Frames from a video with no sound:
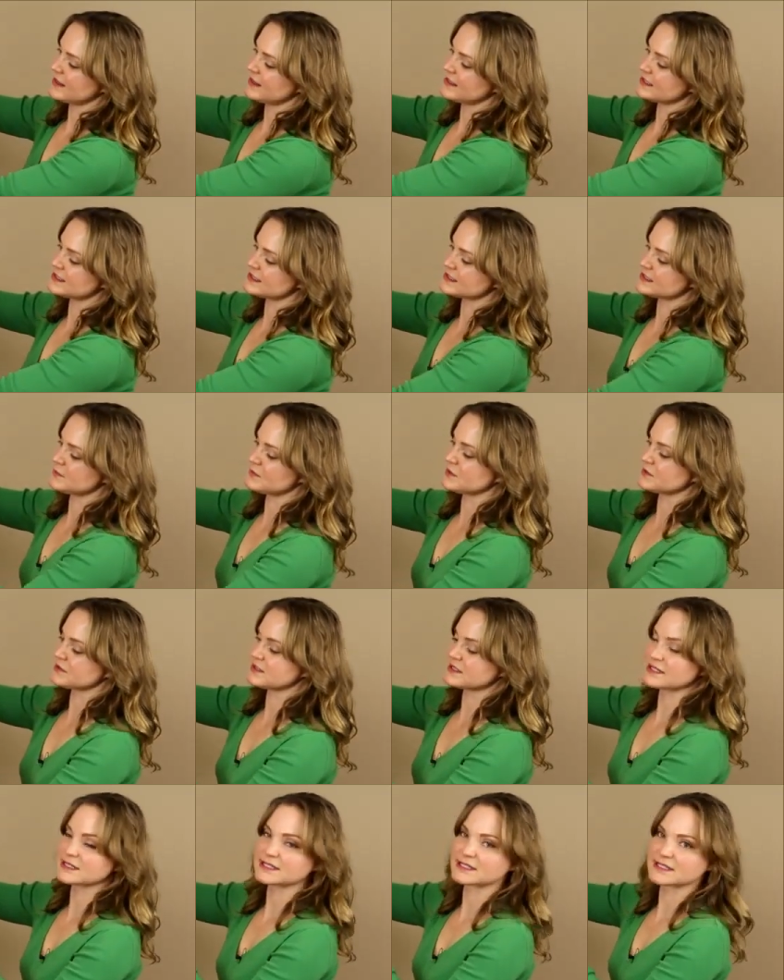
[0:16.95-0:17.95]
This is a
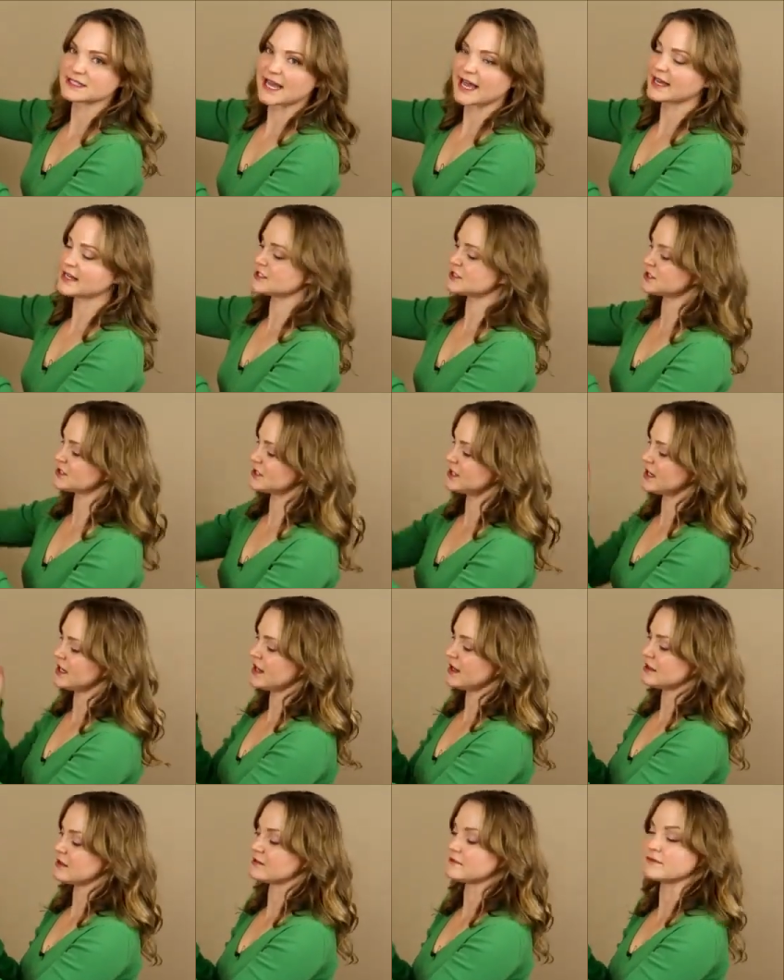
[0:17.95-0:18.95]
built-in sash.
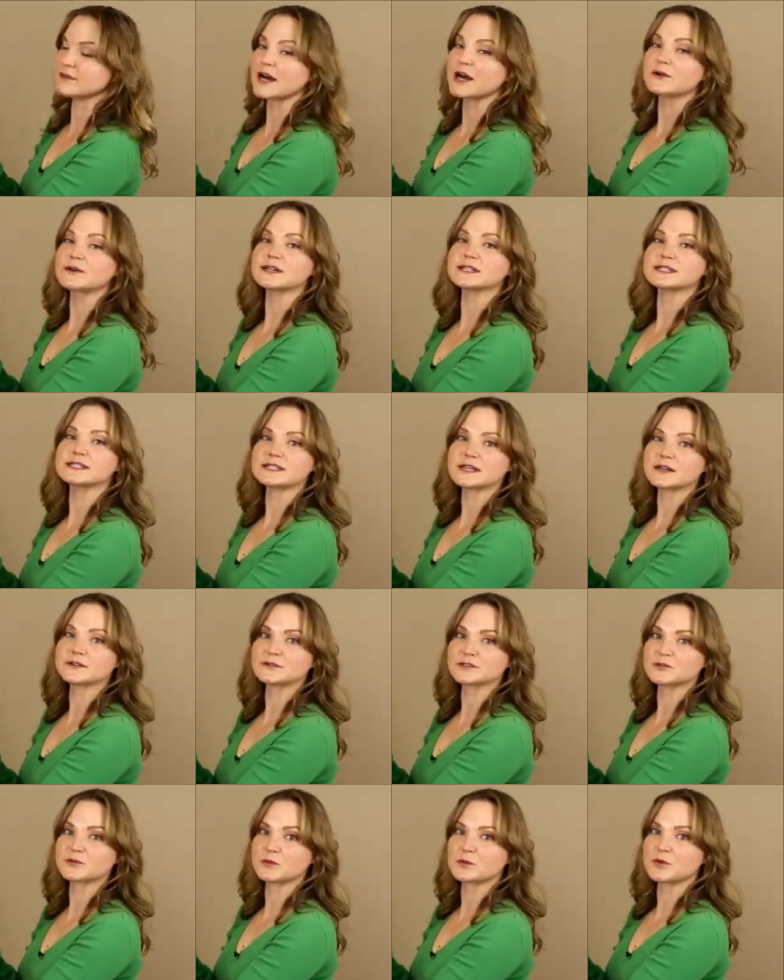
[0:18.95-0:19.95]
The flower
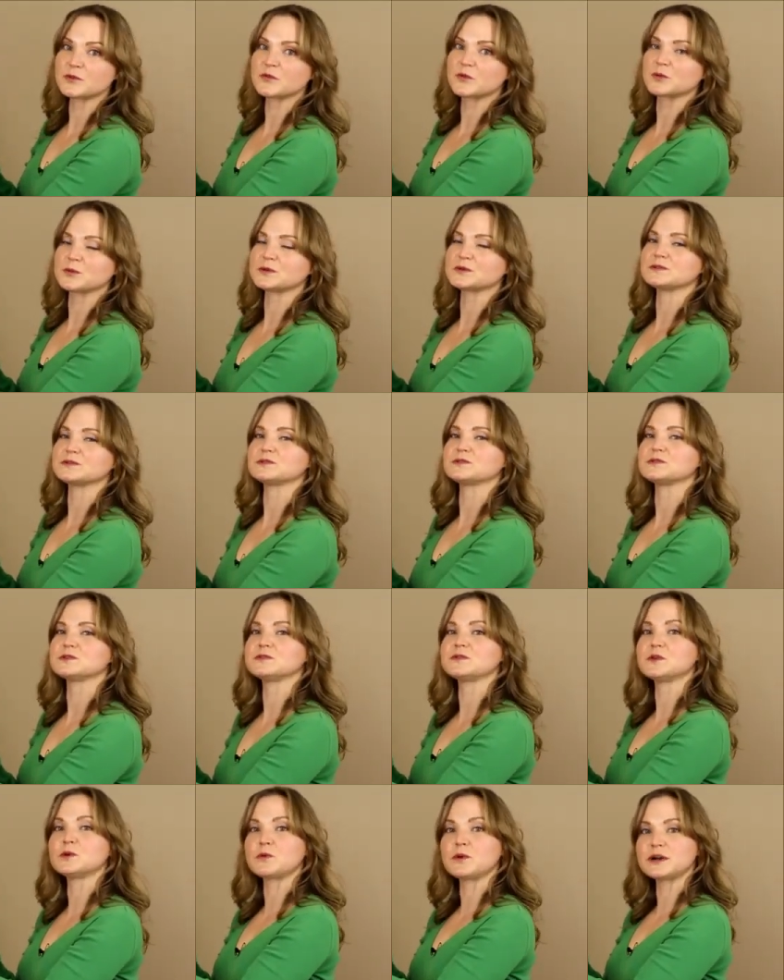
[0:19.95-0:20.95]
itself is removable, so
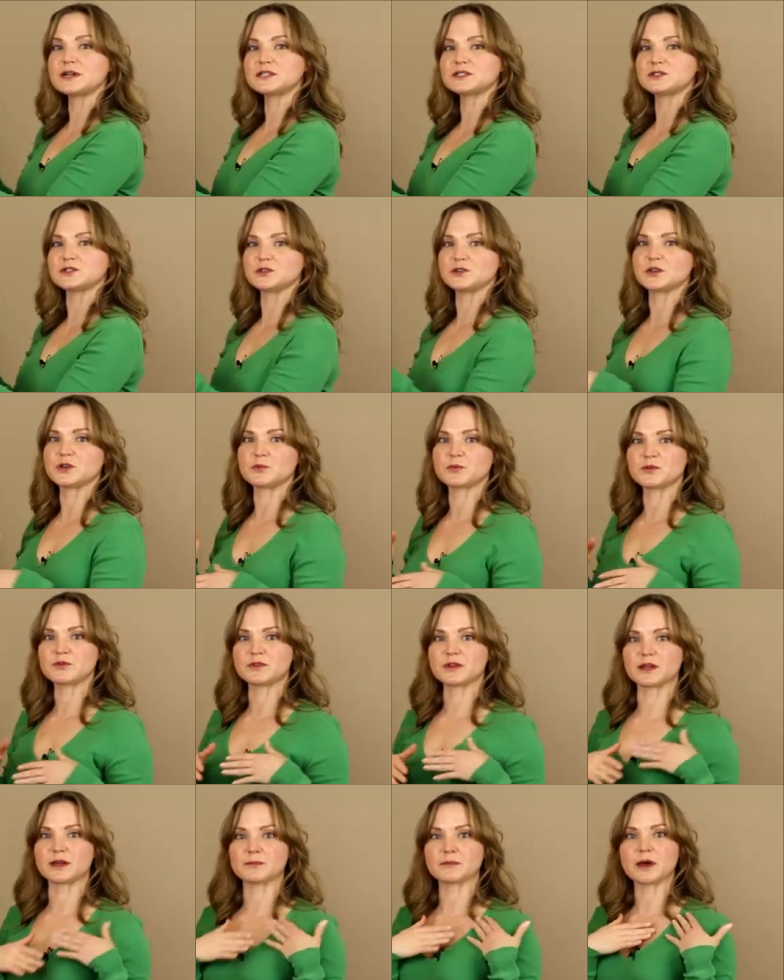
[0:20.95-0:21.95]
if you wanted to, you can
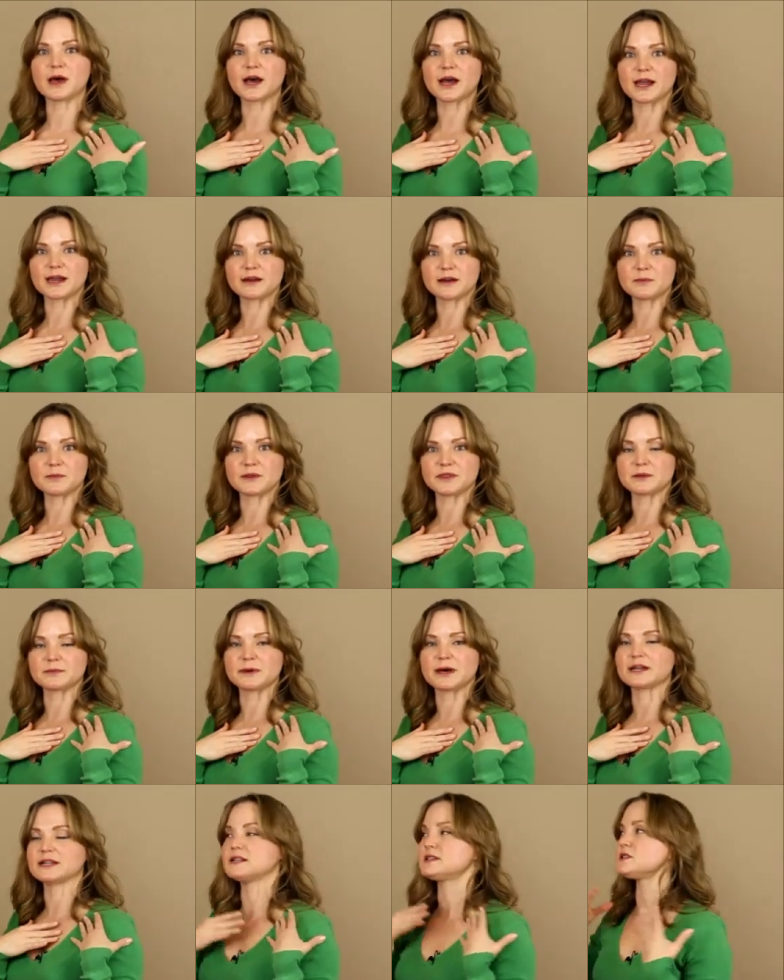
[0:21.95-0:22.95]
move it up higher up on the
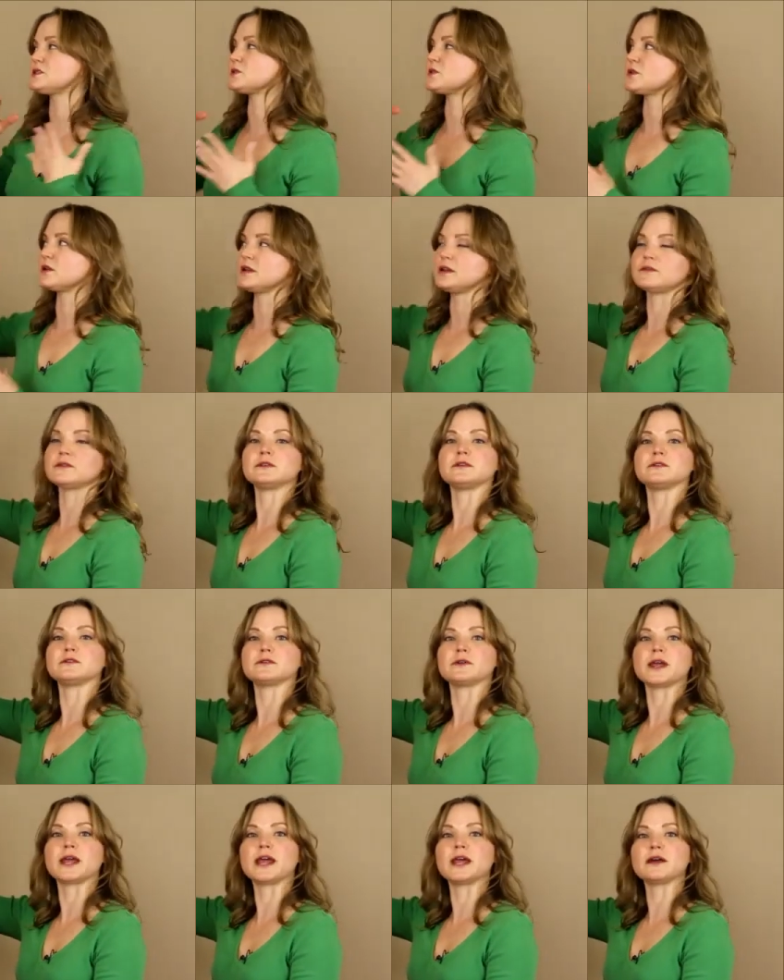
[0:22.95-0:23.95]
bodice or even in
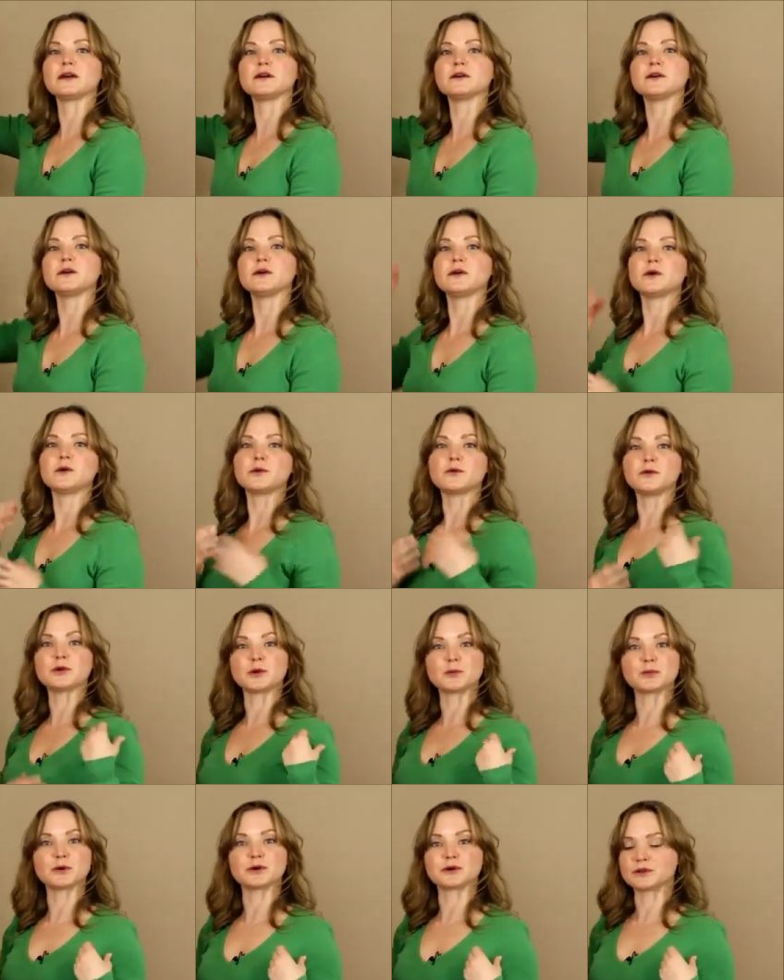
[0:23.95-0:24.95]
her hair or
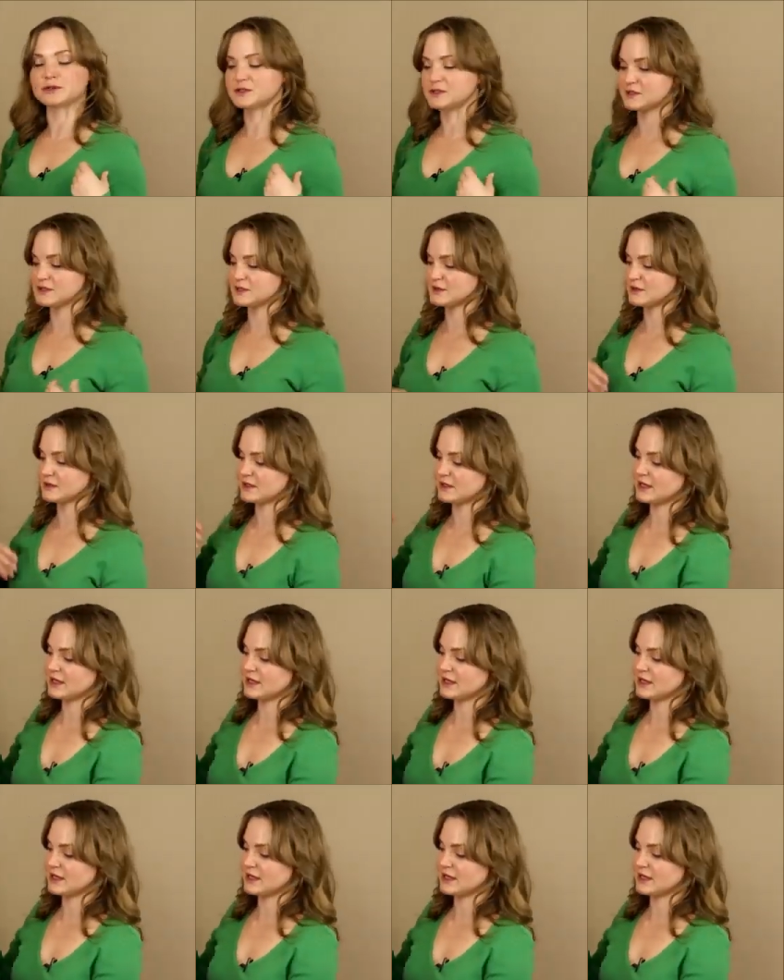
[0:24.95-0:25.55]
in a purse.